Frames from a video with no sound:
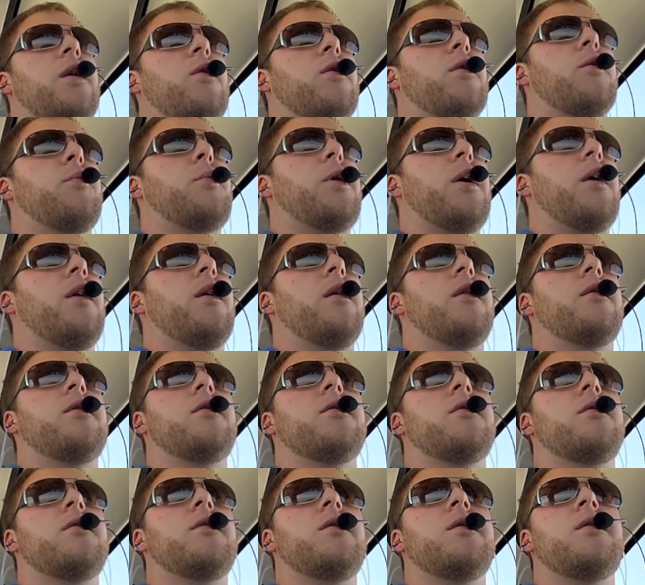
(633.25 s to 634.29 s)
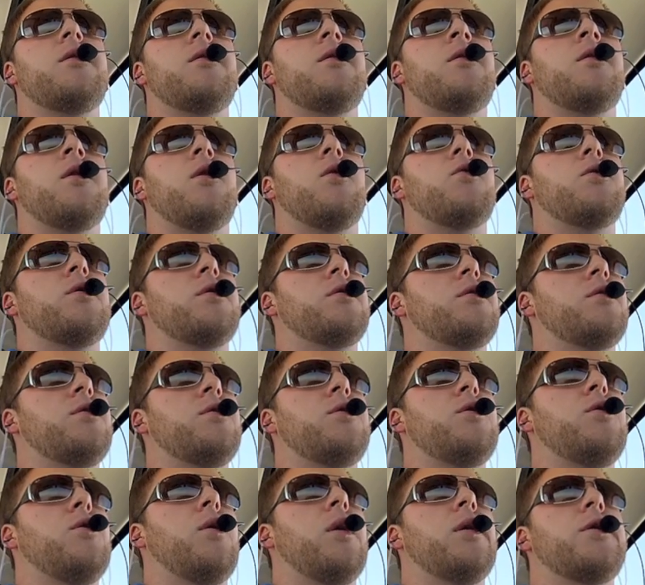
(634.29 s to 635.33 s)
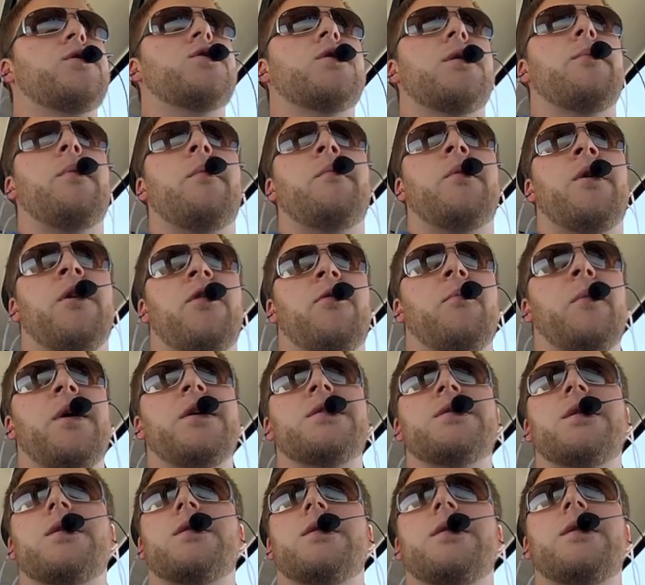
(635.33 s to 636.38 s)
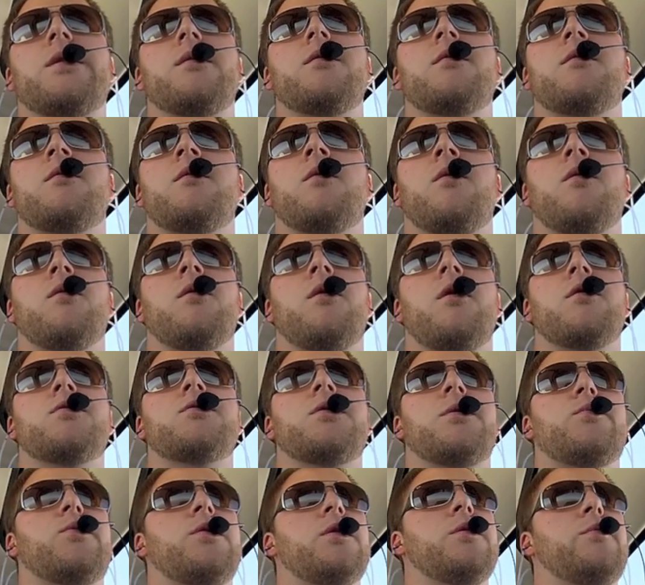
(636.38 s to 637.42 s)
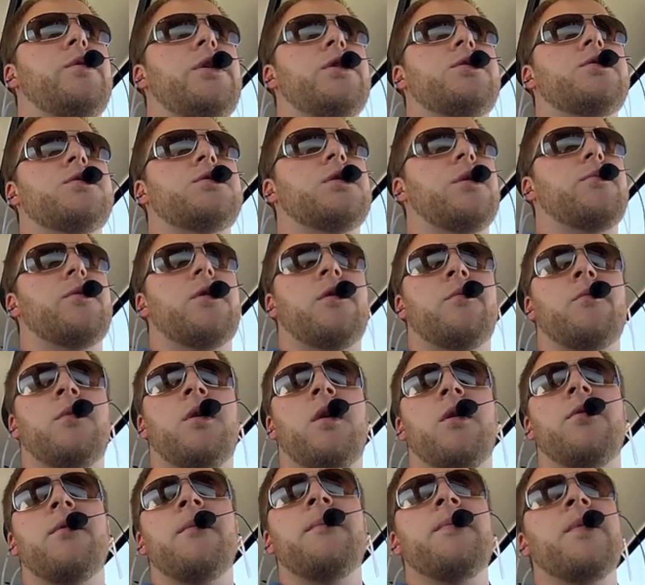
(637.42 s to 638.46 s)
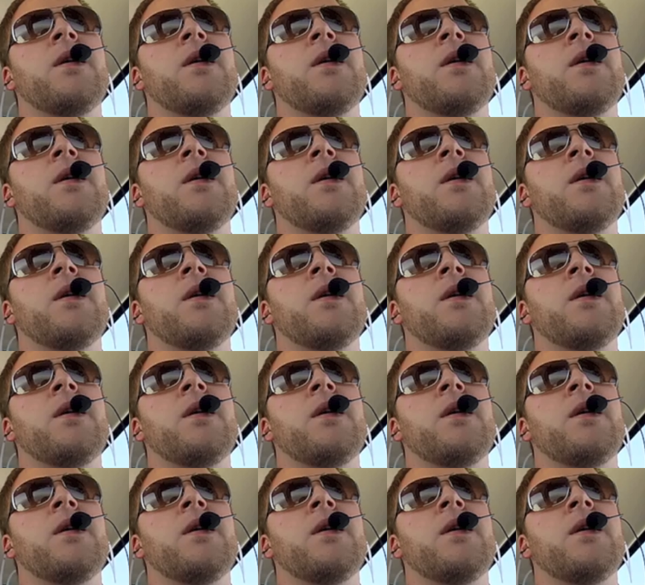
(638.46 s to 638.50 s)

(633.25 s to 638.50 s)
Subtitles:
hour pilot, you do a trip a month basically, a long trip to the beach or something a month.